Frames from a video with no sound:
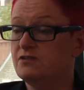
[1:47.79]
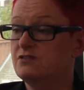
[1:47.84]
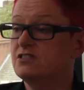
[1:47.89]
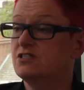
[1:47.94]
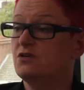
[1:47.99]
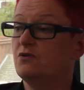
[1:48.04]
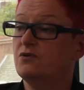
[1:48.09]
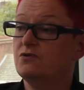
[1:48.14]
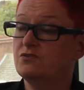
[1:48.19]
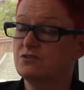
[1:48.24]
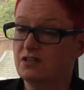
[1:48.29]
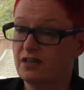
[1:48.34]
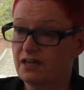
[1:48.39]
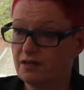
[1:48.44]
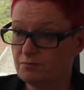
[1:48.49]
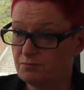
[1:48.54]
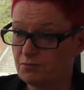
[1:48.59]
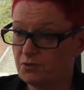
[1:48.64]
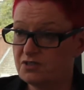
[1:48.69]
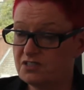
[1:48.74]
So I was
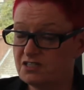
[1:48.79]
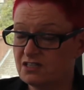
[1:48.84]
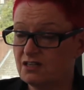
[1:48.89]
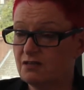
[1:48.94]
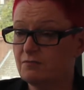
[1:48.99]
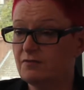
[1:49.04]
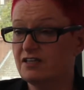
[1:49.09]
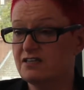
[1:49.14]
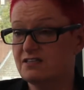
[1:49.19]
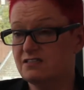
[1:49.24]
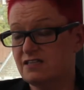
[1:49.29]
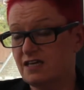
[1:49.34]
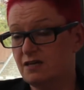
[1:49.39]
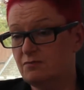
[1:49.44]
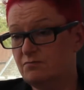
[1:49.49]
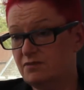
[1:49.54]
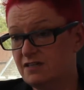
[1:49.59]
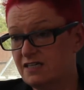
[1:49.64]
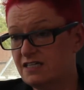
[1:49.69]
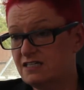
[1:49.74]
like pointing them at
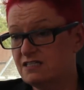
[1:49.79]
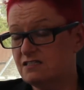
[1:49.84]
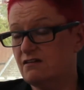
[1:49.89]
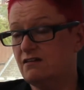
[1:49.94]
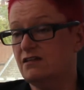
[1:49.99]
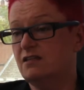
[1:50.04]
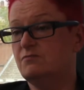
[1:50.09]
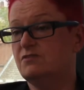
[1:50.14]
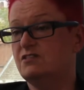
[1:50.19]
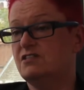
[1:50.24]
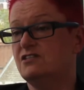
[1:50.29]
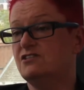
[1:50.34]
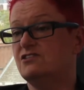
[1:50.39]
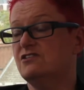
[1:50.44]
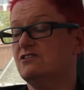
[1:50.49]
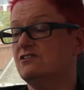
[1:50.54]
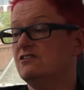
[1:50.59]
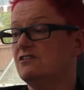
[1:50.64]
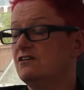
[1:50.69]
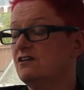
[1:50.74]
saying, please sign the
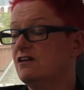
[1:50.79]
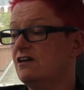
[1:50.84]
petition.